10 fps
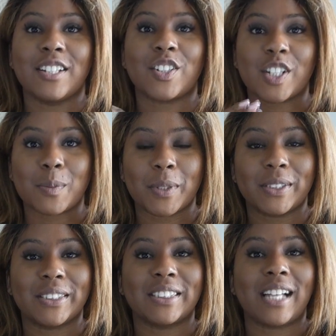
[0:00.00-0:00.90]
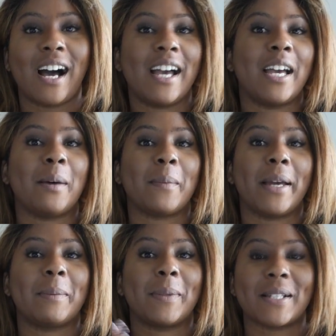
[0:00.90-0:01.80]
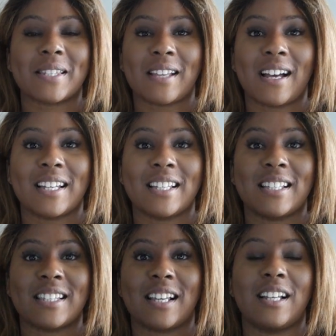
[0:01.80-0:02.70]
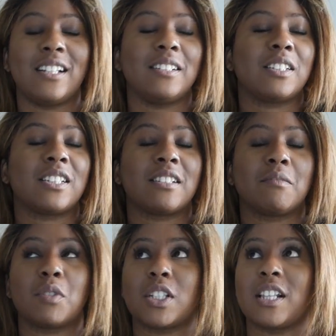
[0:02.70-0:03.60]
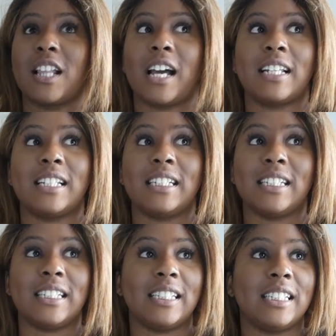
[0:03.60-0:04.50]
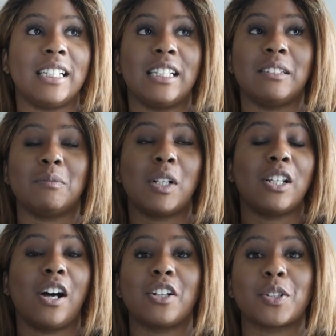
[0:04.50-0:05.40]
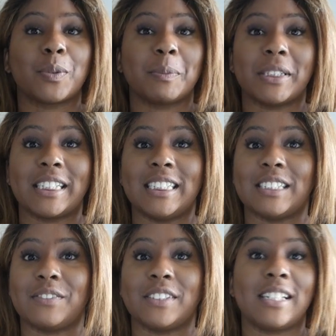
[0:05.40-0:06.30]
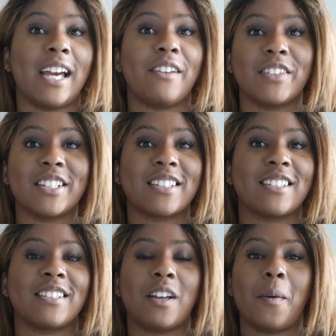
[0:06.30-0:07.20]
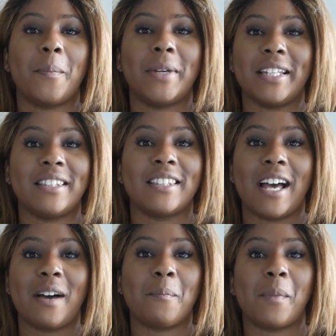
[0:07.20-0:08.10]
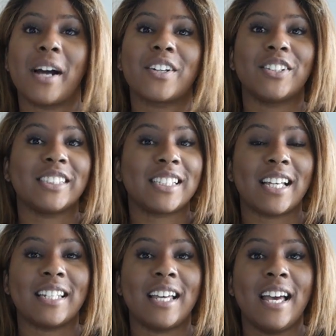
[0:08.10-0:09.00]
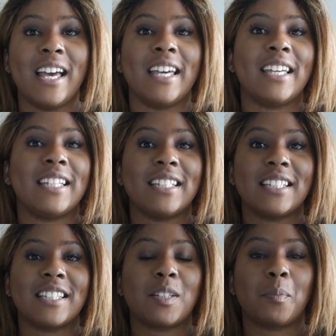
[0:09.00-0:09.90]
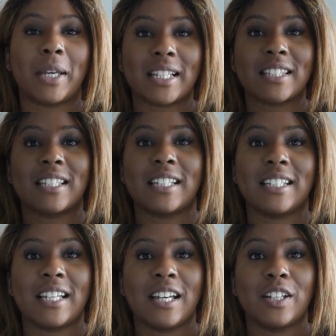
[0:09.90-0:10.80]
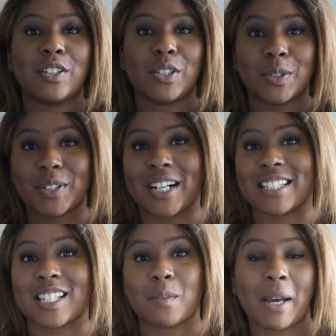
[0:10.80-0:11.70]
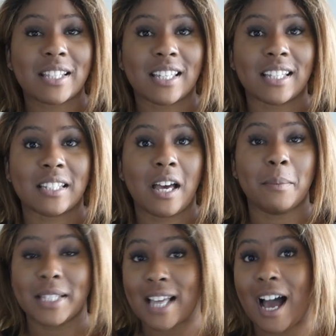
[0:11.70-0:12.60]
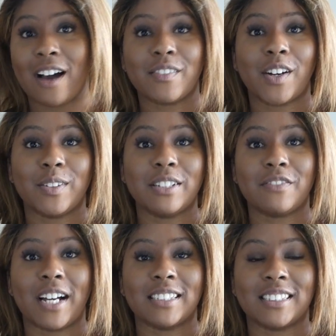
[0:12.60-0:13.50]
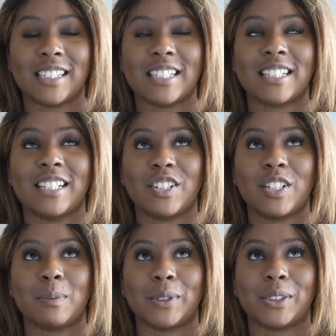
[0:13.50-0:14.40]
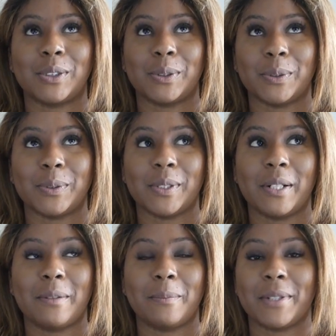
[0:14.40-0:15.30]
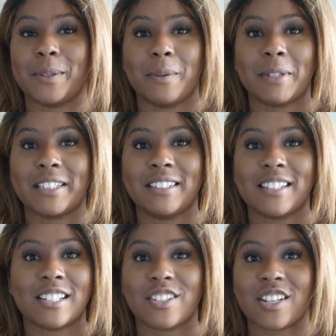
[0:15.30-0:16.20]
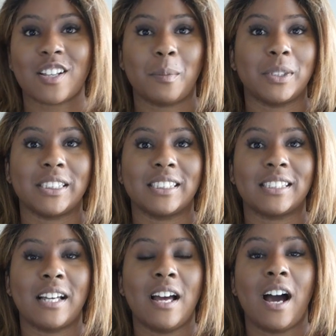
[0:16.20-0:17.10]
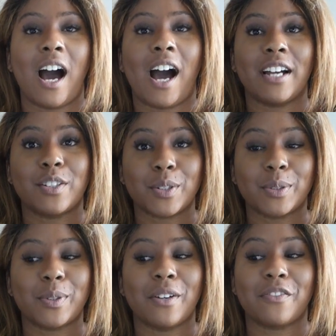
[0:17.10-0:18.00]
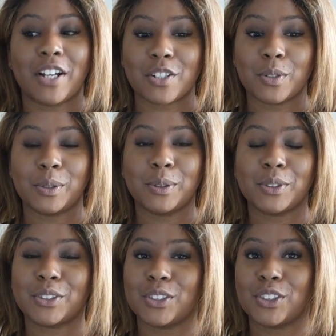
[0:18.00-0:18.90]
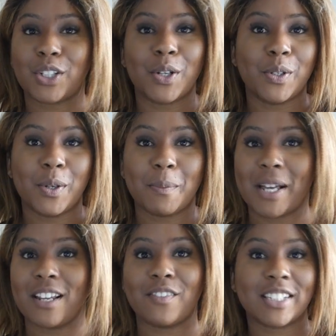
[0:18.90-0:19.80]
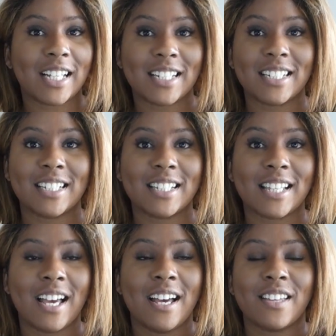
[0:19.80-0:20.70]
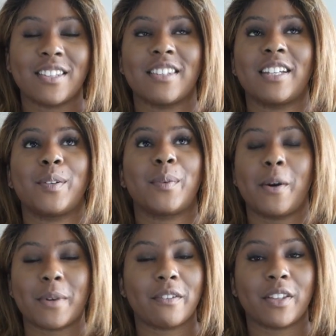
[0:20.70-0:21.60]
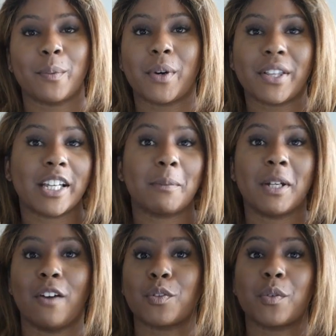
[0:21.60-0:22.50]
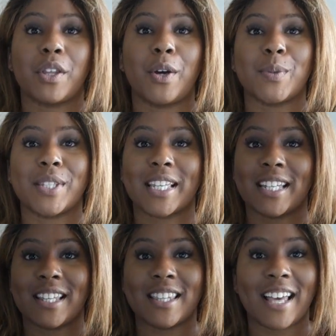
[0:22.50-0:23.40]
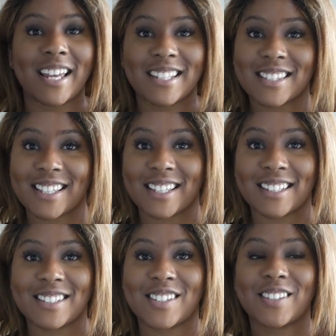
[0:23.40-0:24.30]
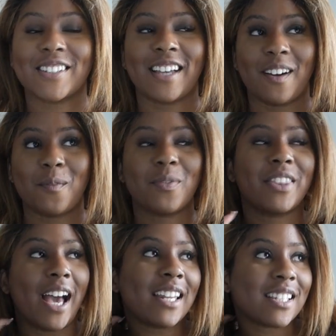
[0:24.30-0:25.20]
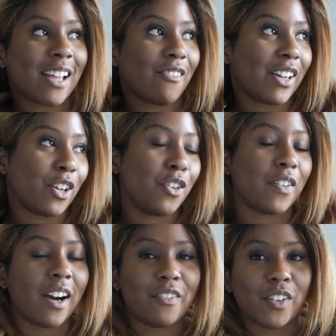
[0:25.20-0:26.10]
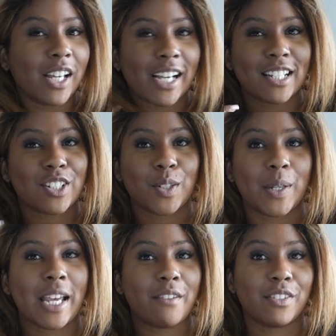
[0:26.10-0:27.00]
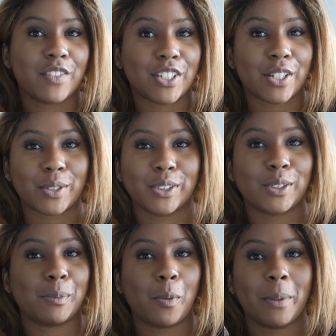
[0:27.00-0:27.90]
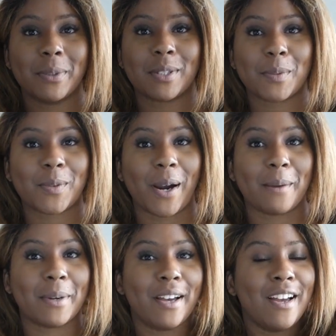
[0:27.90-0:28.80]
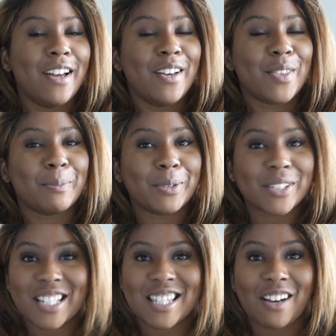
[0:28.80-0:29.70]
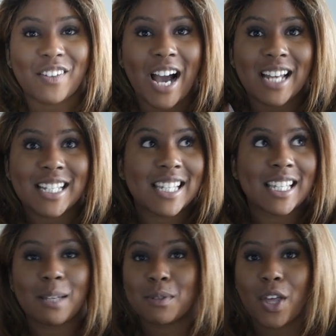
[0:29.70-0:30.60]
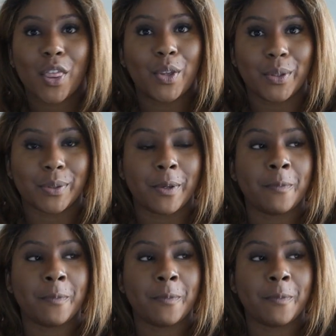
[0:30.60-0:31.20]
just because I am a plus size, slightly um, larger woman in different areas does not mean that my content is depicted to you guys expecting me to have OnlyFans. There's literally more to big women than just our bodies. I do fashion hauls to show my lovely ladies that they can wear whatever they want, they can be comfortable with their own skin. That is it. So yeah, that is that rant over. I feel like I need to do in every video because the more people subscribe, the more this stuff kind of seeps through.